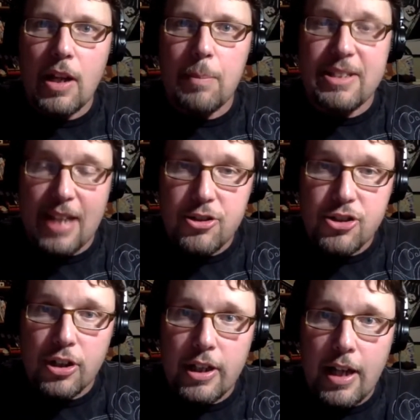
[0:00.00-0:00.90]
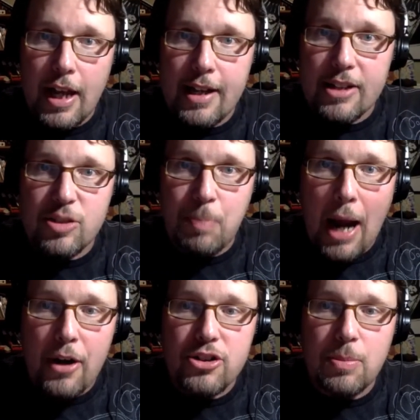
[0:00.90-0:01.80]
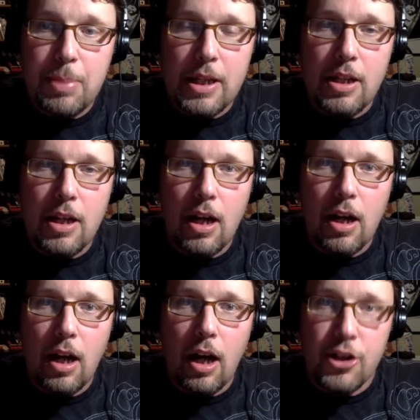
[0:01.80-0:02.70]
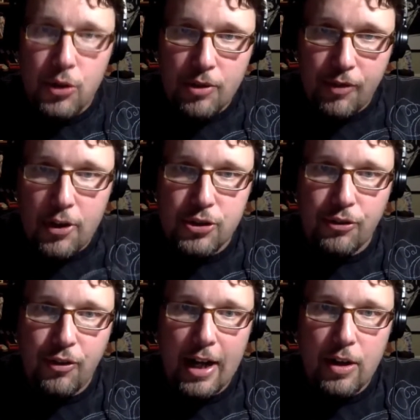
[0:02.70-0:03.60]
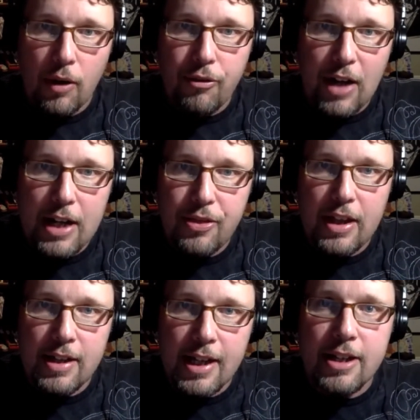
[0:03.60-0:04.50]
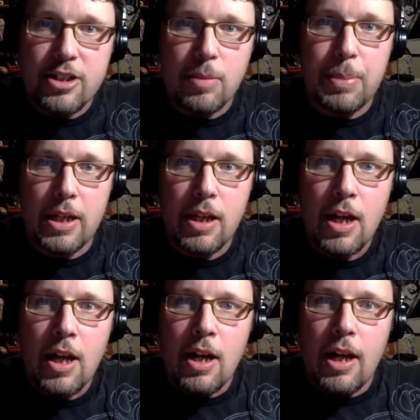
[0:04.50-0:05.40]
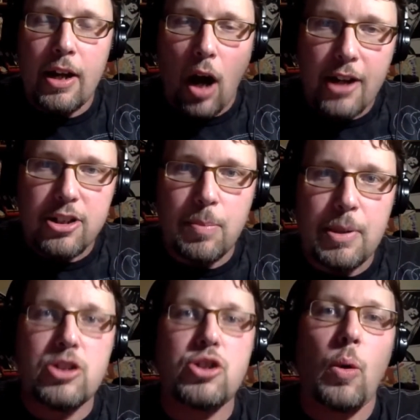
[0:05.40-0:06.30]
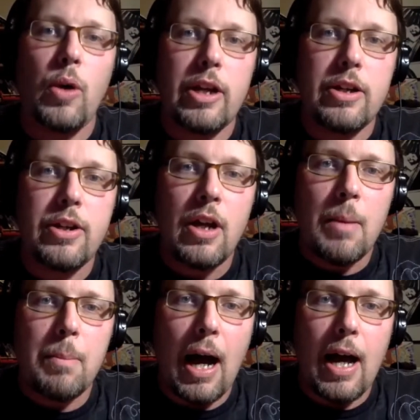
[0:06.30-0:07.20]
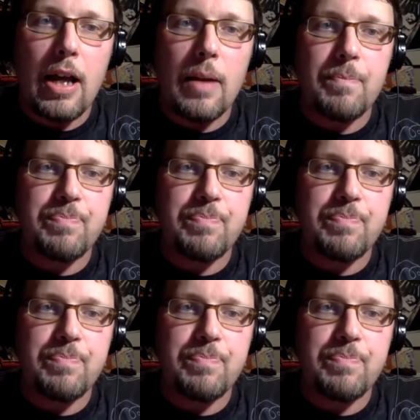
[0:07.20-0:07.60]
potentially and aspired to be a universal fight, or a fight that needed to be and ought to be joined by